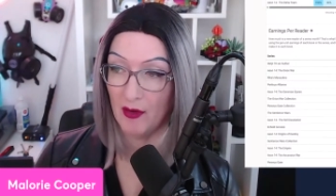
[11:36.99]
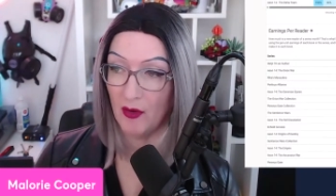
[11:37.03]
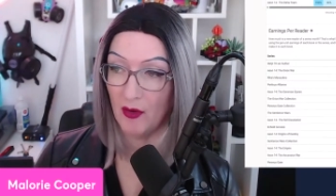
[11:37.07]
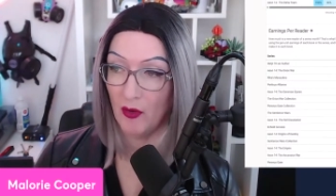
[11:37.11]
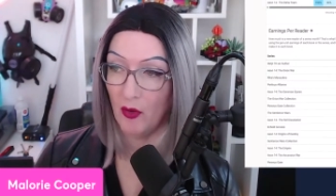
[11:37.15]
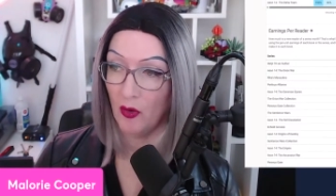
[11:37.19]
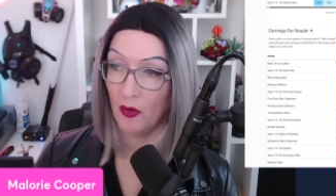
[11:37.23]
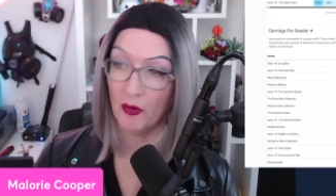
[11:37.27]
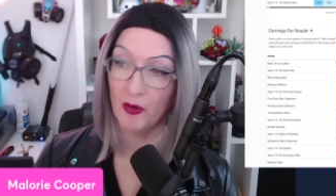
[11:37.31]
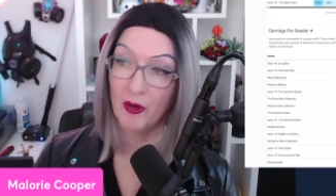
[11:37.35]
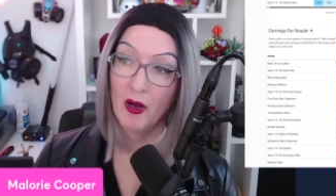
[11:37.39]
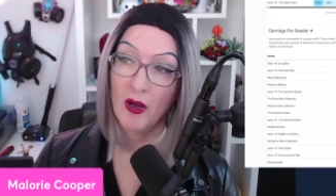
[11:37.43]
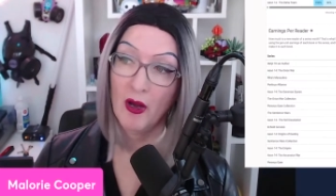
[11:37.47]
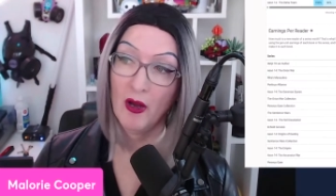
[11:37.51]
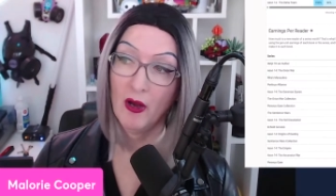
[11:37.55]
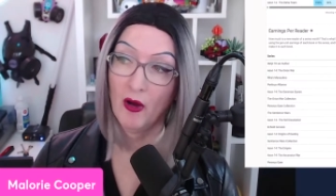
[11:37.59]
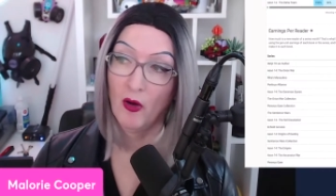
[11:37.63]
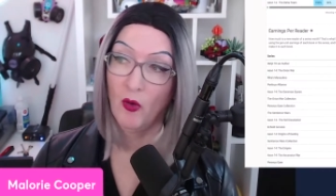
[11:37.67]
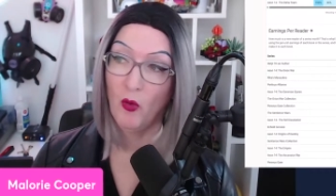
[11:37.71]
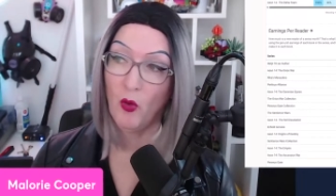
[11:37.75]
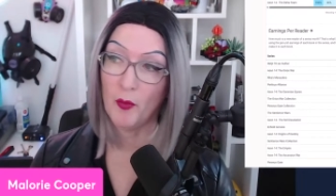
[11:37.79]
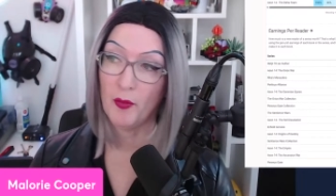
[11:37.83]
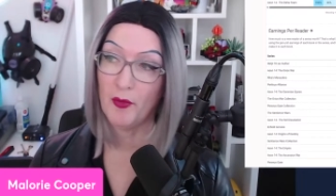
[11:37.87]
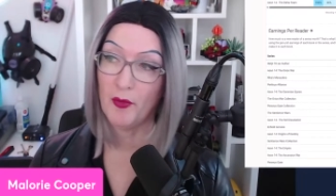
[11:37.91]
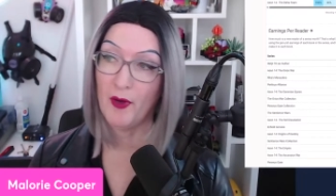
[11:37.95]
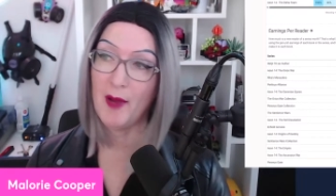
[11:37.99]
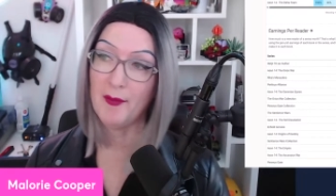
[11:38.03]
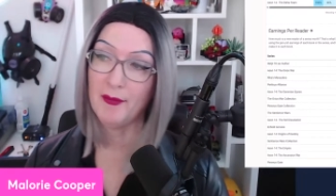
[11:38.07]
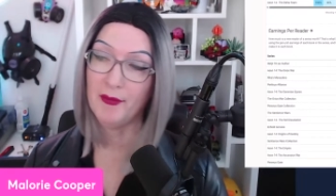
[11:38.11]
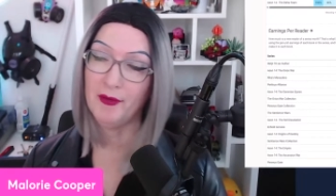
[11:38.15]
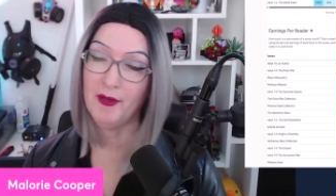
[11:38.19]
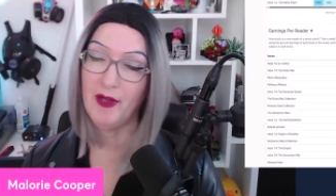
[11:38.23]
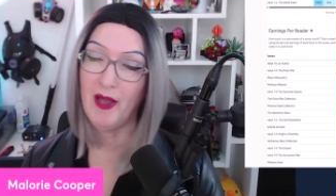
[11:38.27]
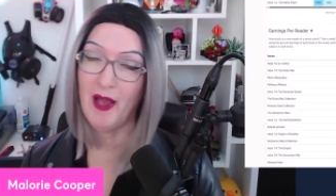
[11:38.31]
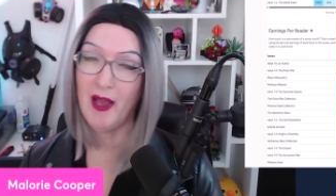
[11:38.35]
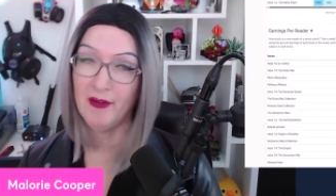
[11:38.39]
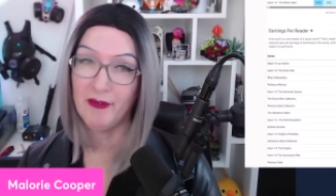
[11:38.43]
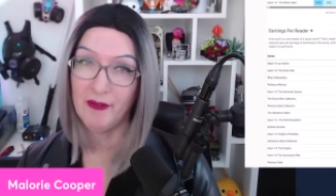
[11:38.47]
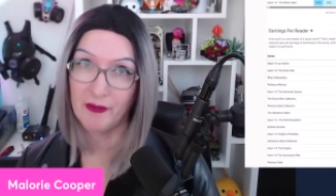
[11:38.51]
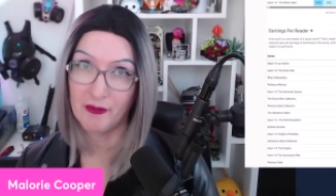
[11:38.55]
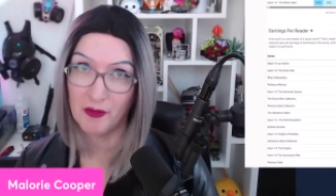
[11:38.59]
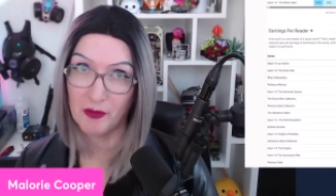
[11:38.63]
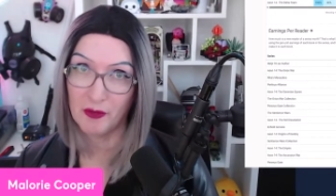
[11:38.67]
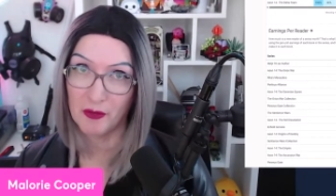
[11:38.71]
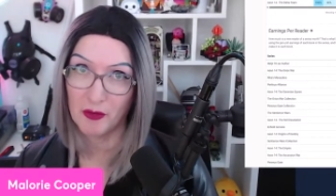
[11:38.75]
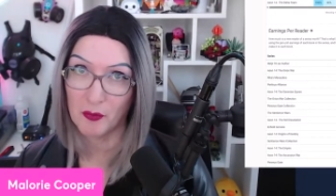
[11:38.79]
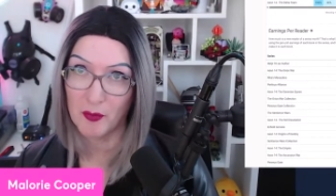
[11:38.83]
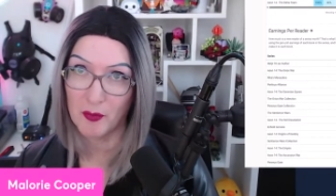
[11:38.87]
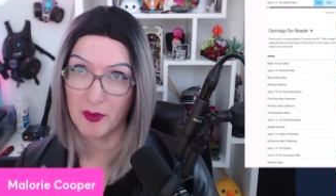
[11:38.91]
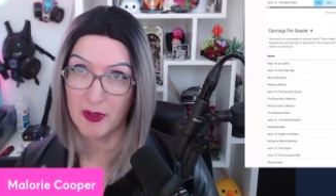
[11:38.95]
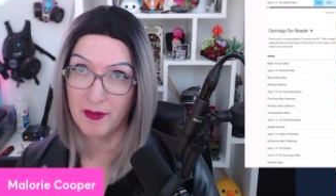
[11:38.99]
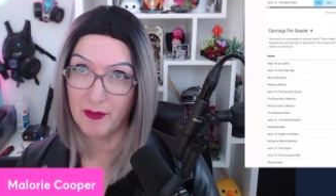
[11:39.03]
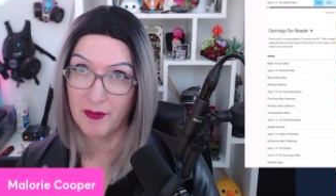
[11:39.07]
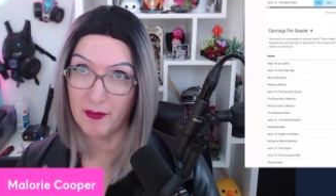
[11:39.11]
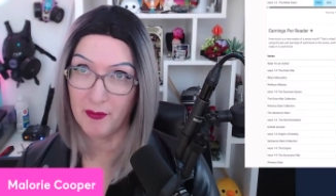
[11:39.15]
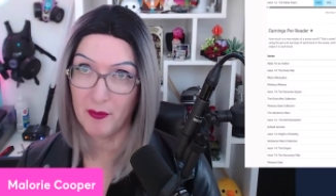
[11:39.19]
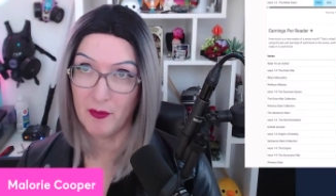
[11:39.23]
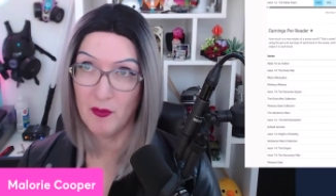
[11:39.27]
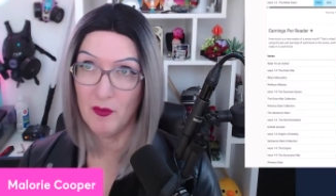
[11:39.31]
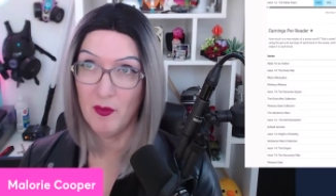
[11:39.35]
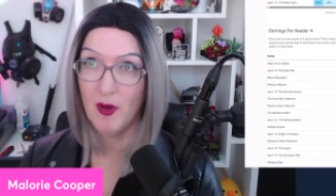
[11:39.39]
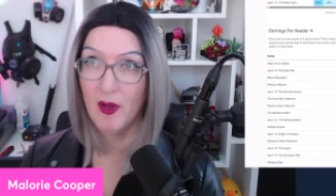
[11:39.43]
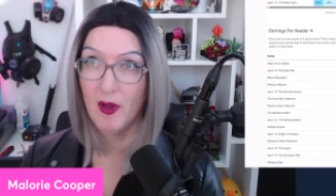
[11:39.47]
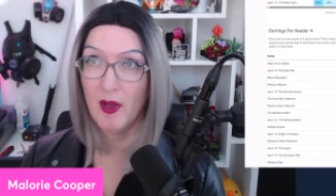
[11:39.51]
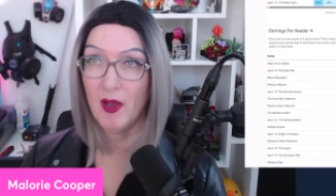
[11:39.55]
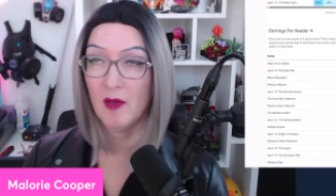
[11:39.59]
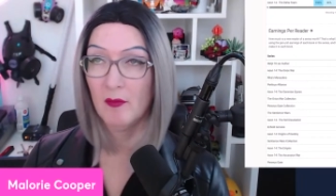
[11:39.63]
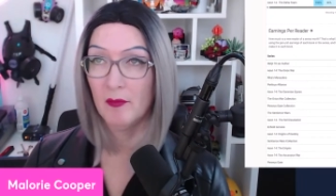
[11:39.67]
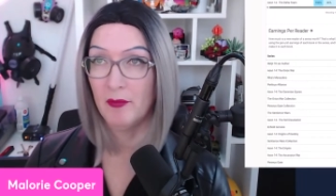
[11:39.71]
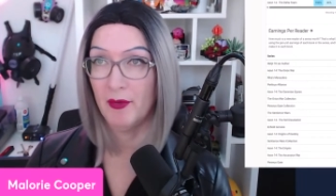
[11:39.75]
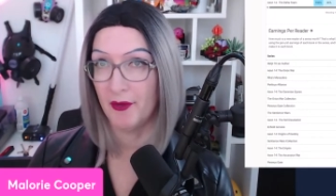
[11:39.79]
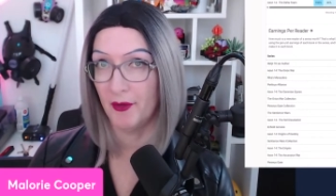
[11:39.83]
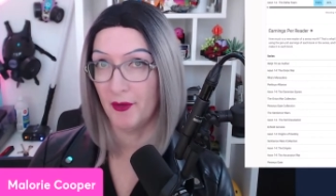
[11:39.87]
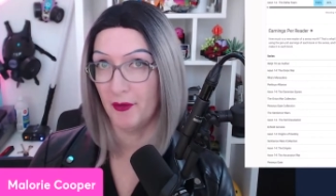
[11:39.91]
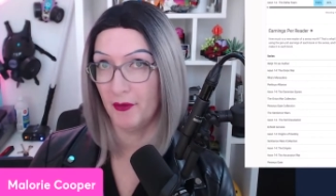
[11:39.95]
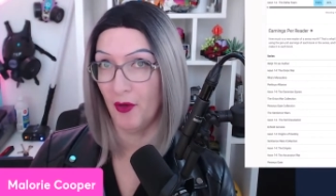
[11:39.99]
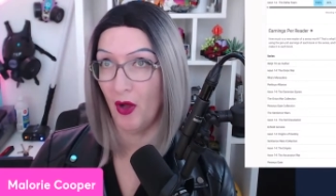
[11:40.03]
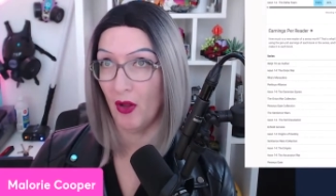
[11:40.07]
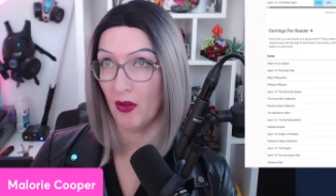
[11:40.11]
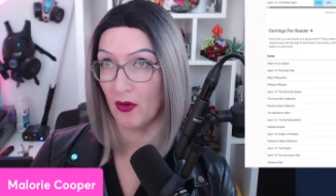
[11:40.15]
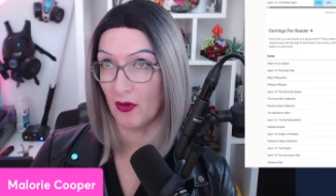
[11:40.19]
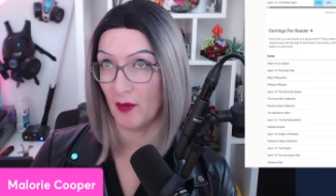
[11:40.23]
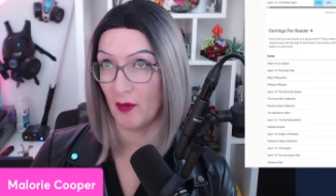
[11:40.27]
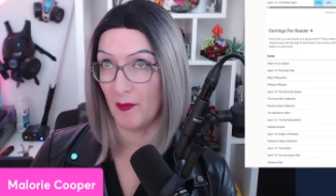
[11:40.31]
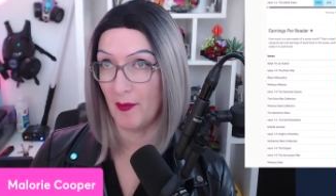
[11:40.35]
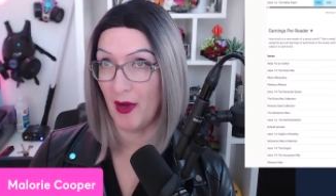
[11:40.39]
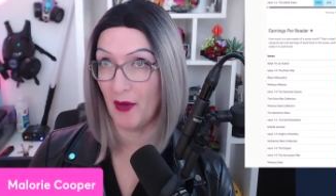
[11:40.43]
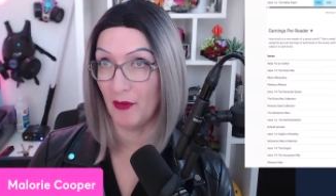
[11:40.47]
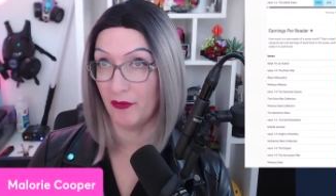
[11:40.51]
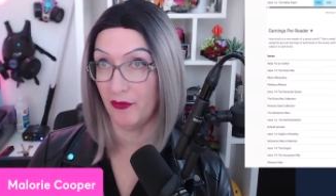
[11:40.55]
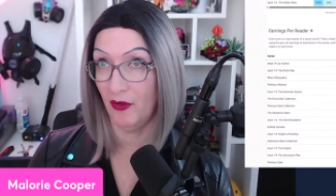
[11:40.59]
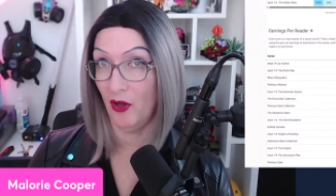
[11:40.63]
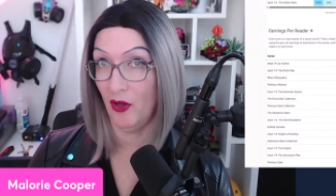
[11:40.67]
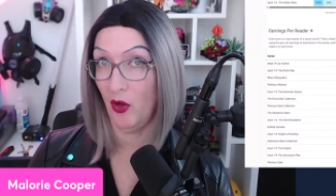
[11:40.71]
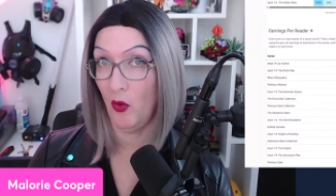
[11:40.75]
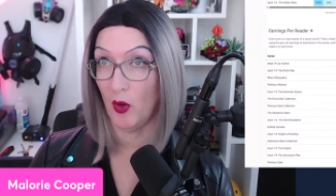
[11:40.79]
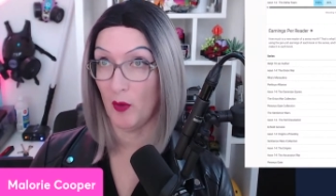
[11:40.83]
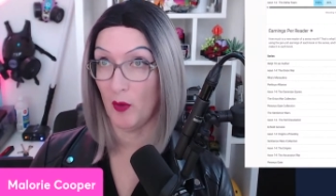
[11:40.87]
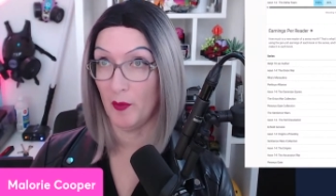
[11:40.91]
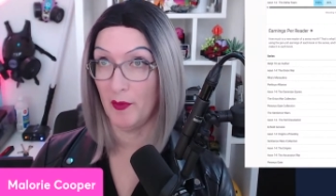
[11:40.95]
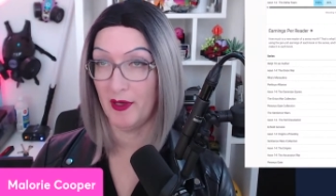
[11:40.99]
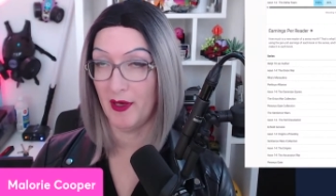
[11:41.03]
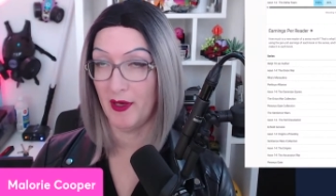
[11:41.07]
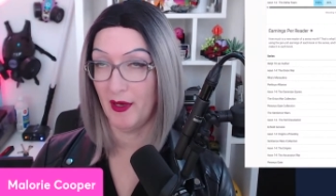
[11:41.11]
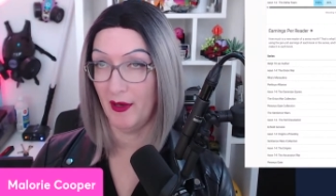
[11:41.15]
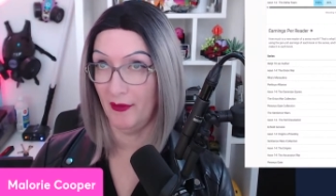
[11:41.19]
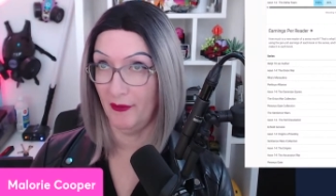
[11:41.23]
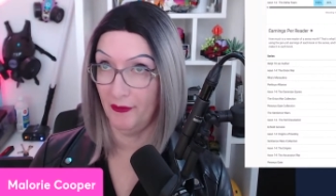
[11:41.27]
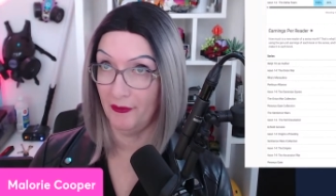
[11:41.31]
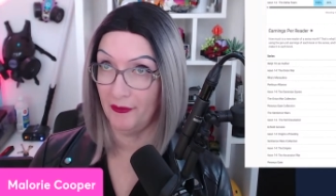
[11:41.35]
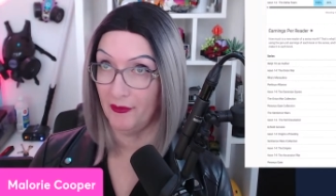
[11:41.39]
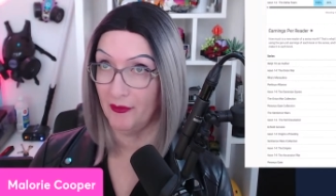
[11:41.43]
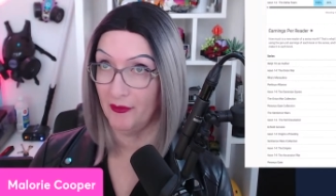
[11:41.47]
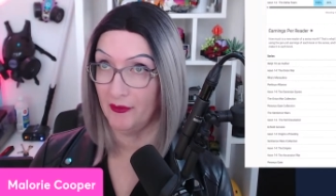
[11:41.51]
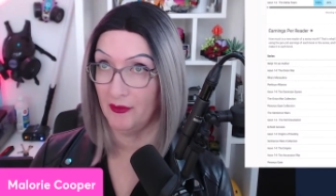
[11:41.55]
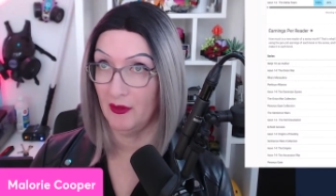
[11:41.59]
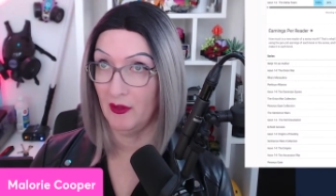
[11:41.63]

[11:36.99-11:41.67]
or perhaps it has as good a read through, but the dollar amount's lower because